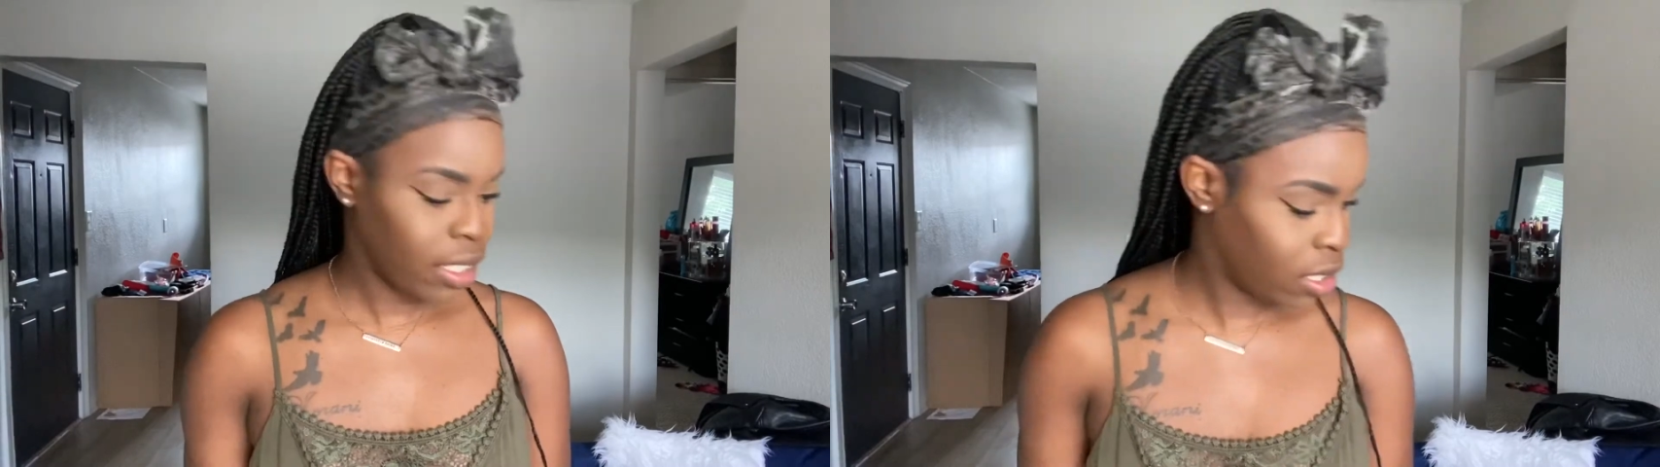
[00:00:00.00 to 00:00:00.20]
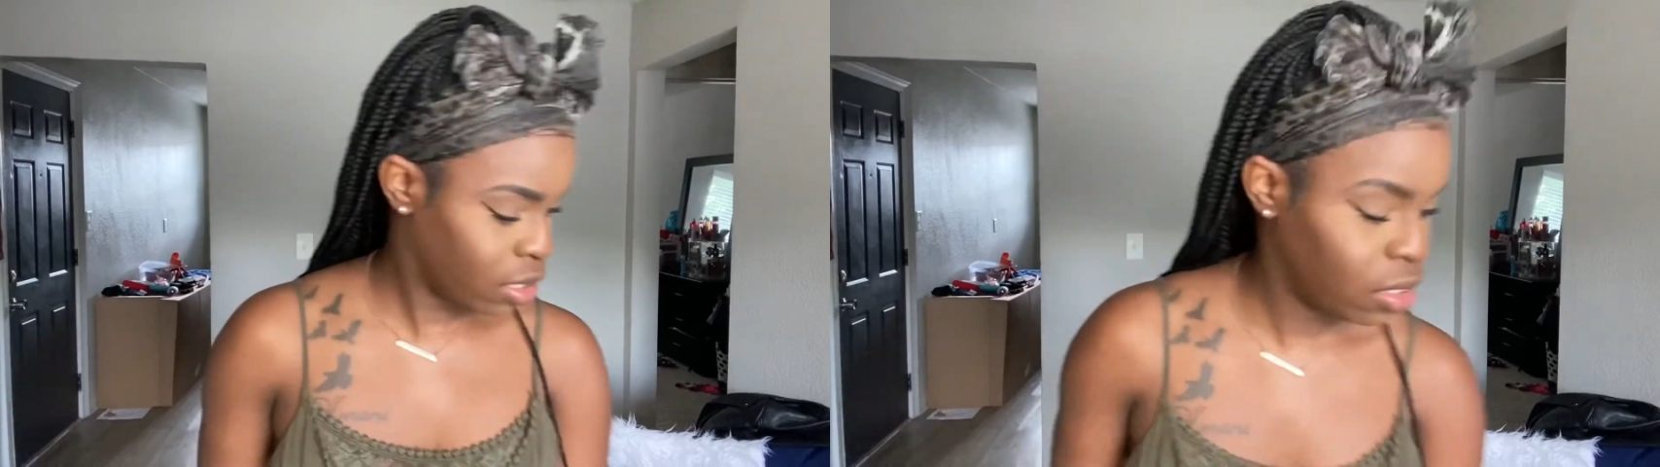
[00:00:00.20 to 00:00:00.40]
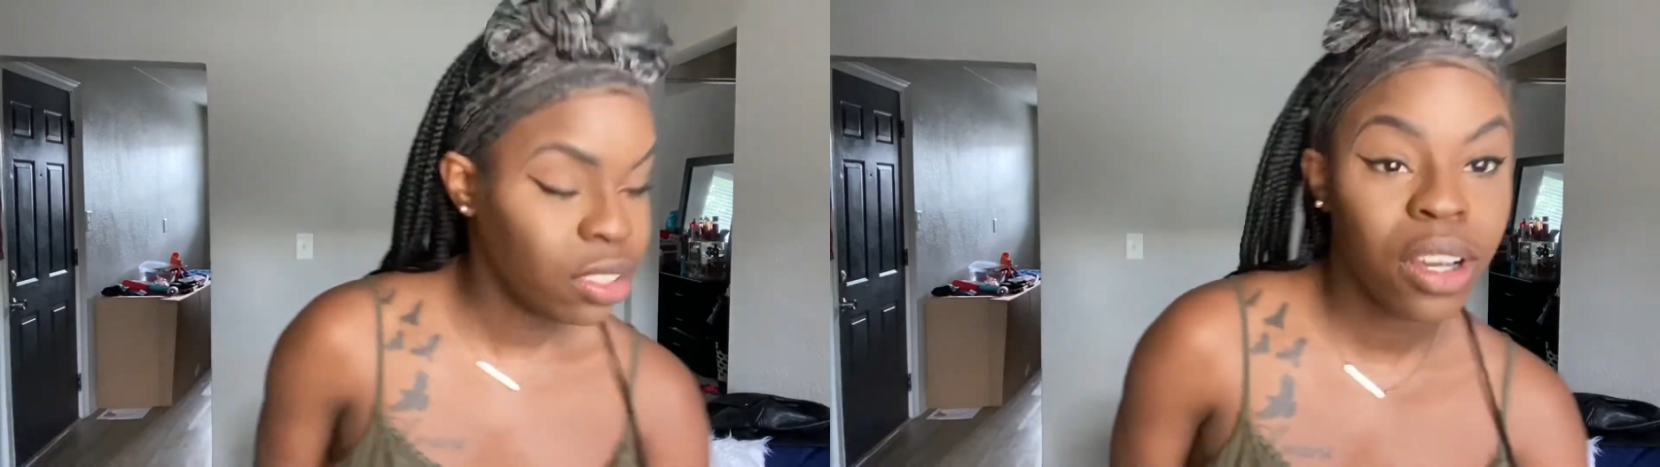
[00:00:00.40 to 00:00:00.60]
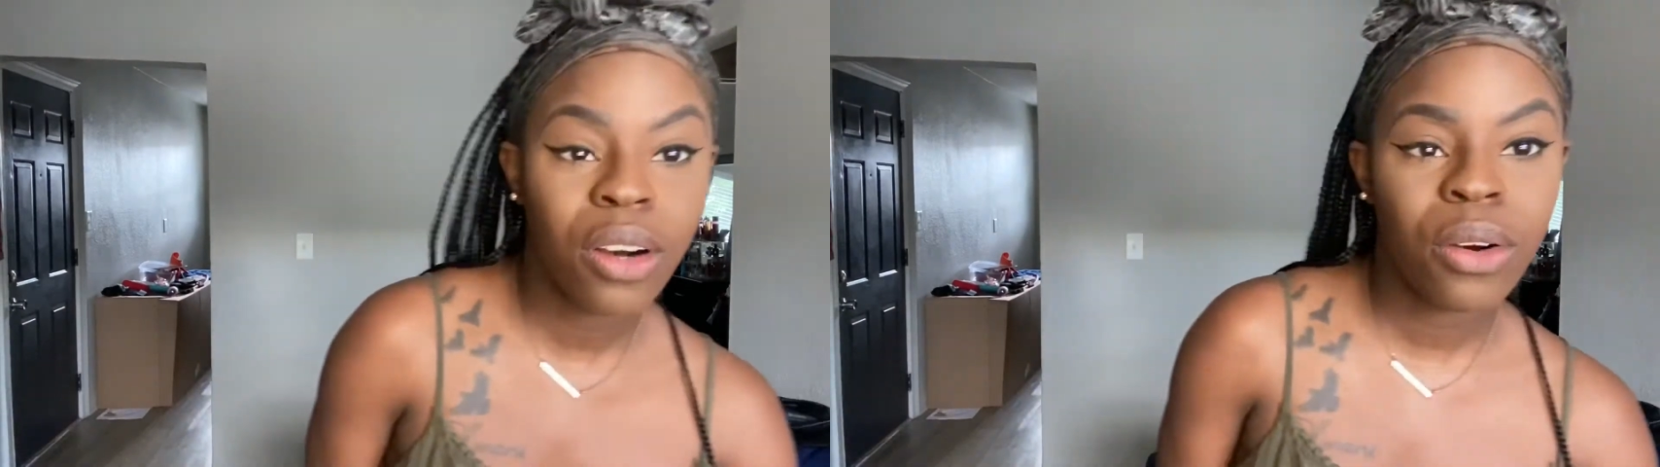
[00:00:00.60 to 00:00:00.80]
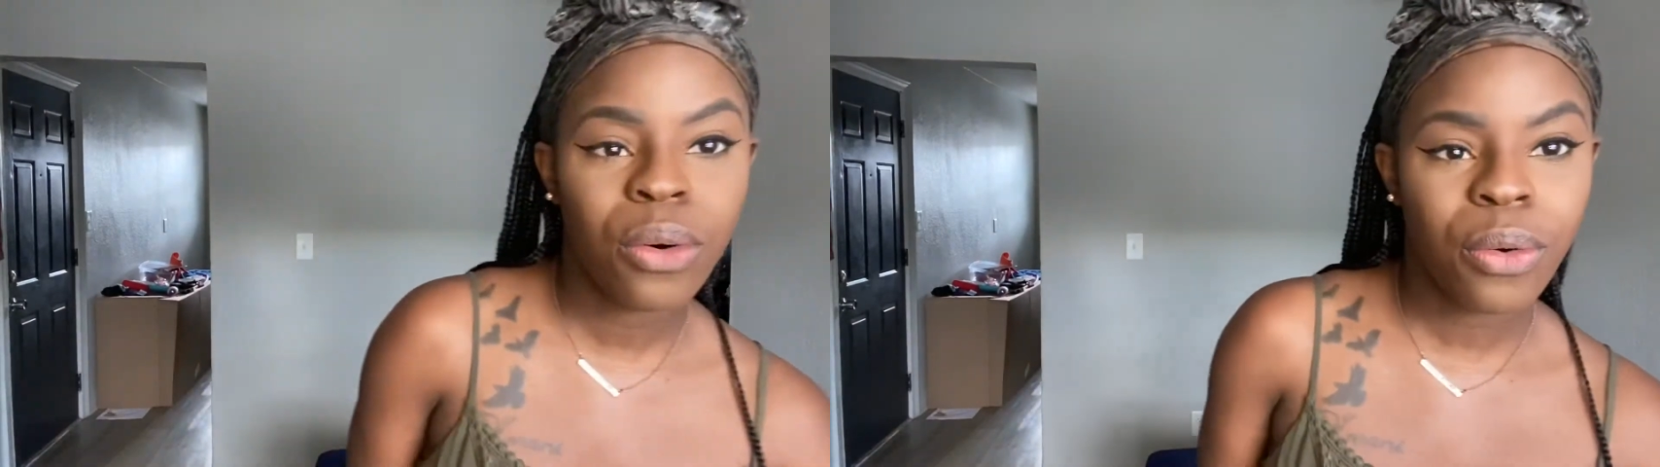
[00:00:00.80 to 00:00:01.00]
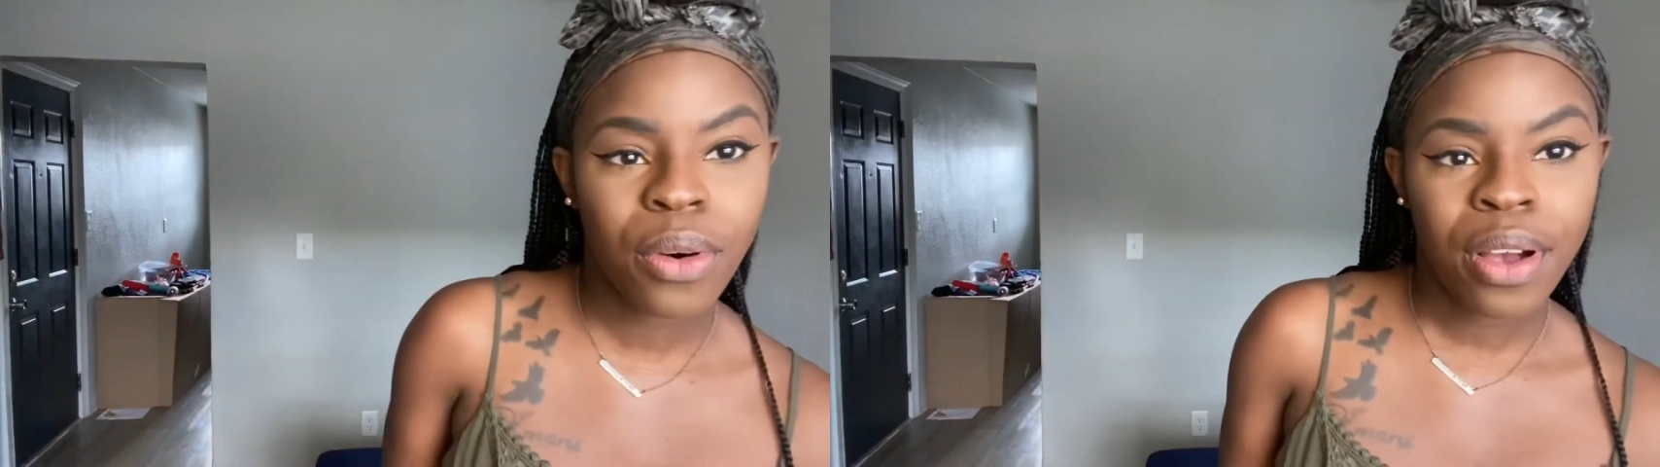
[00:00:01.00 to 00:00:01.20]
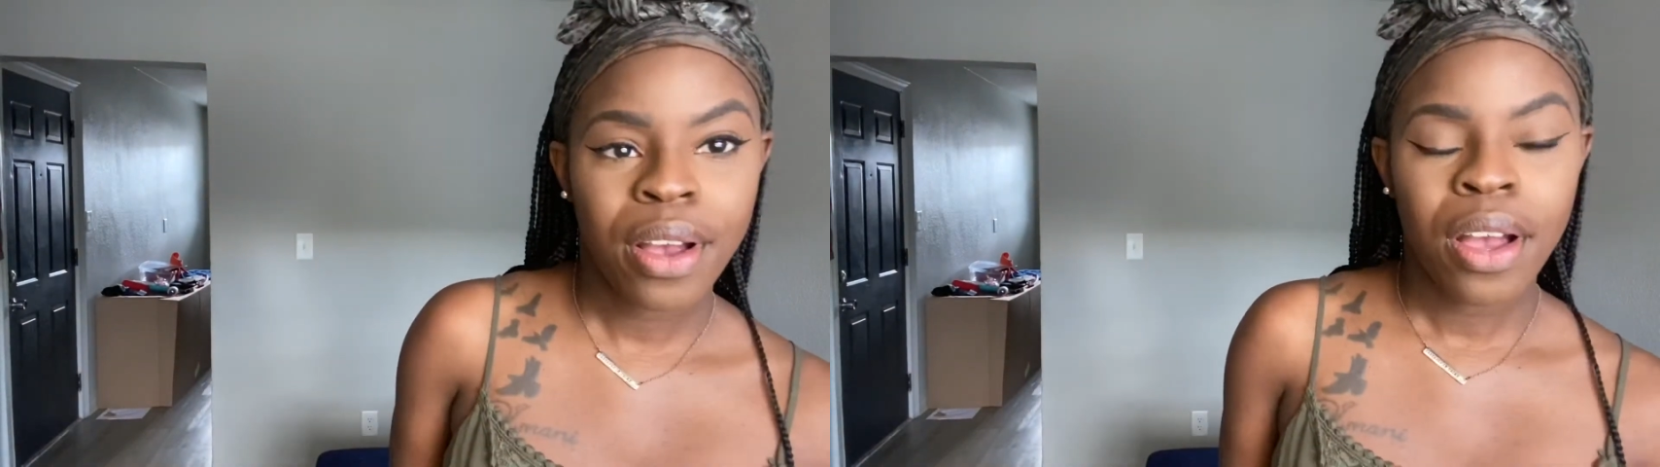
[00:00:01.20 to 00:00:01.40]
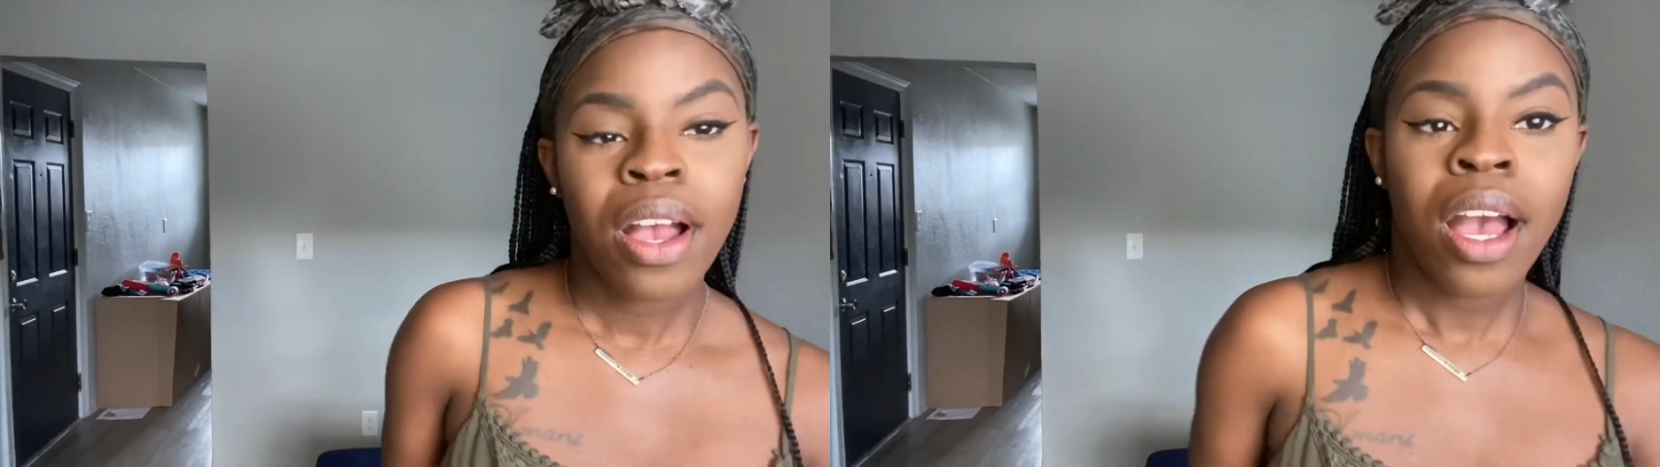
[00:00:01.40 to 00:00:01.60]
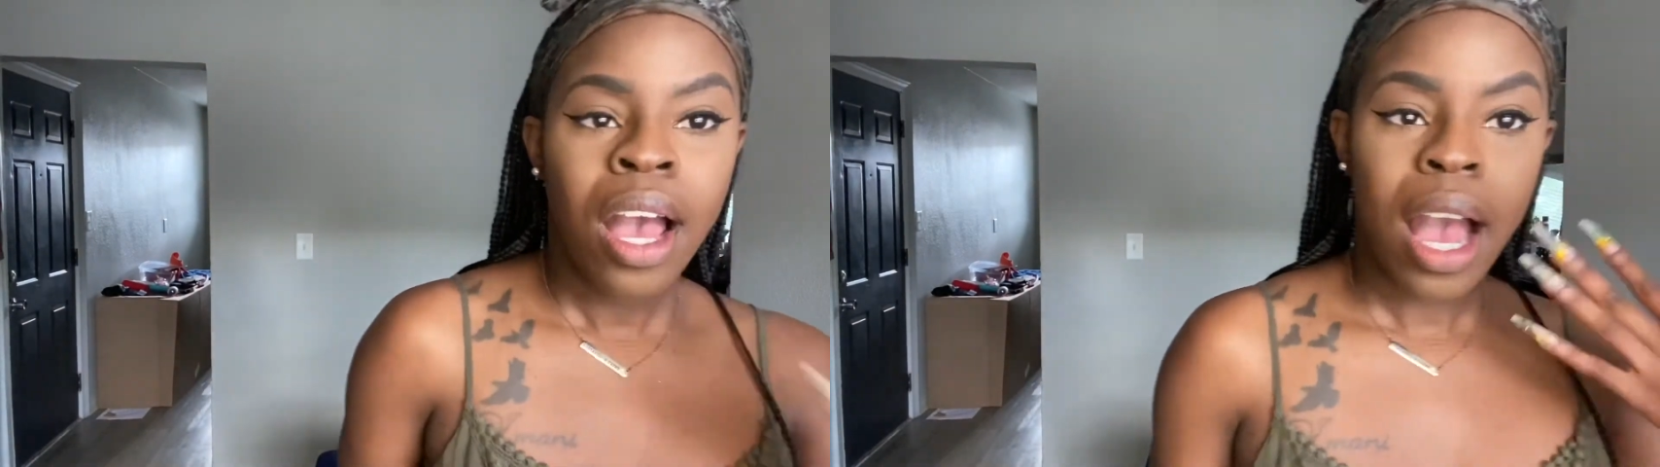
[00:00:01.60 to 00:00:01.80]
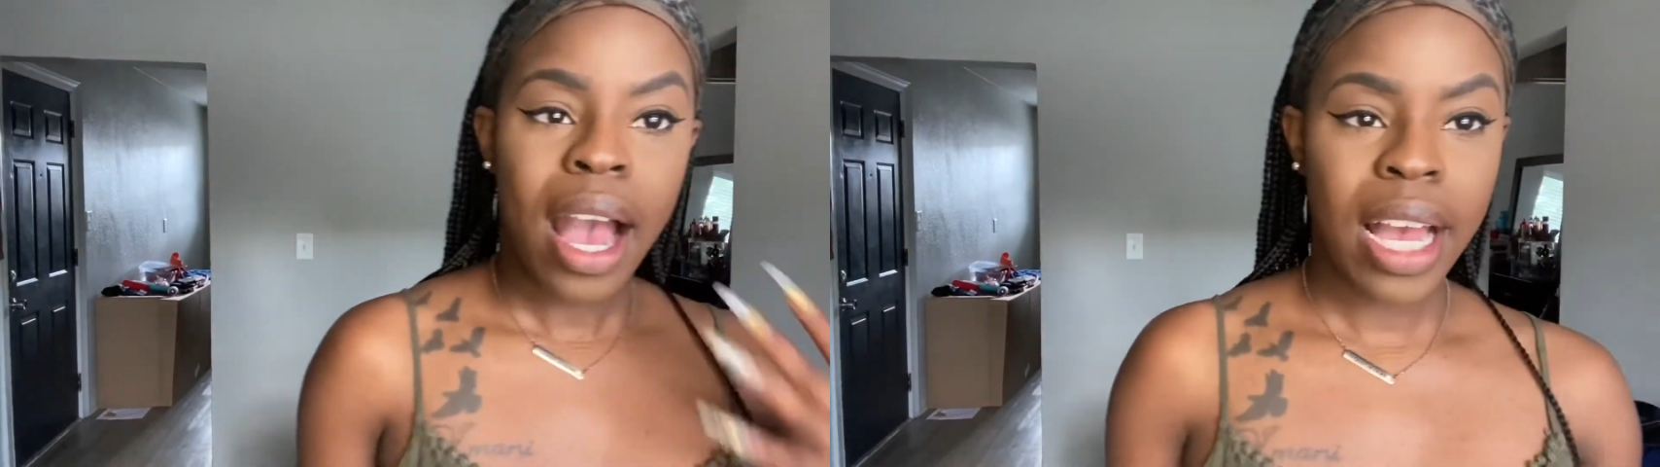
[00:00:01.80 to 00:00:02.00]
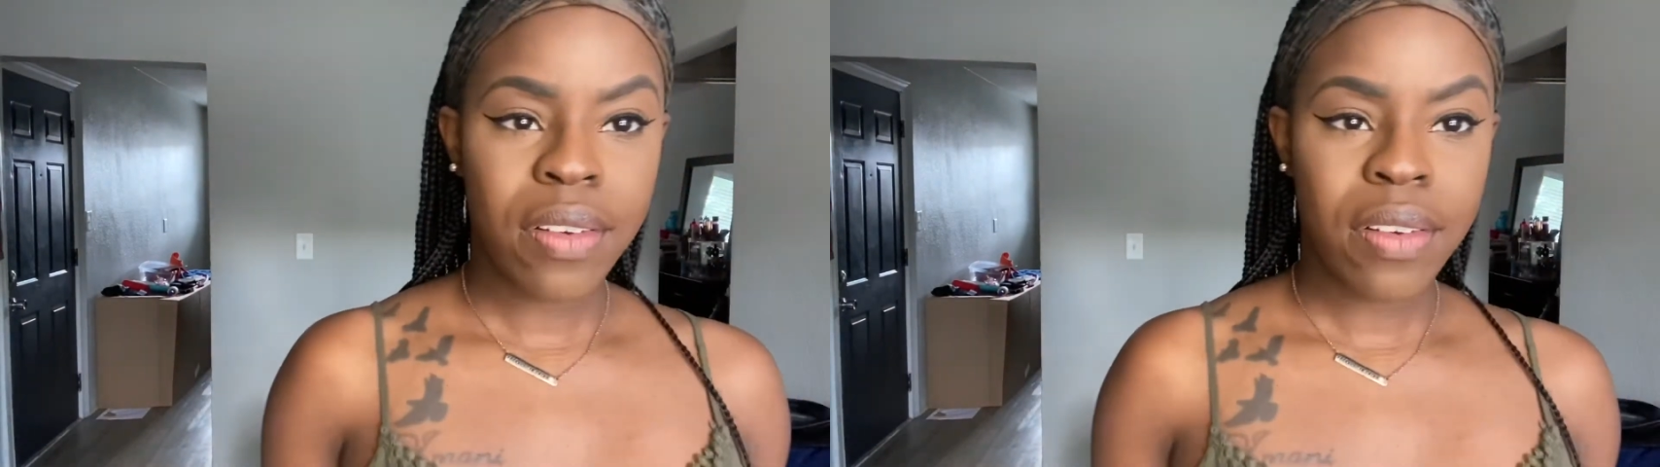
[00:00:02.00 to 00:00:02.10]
so I've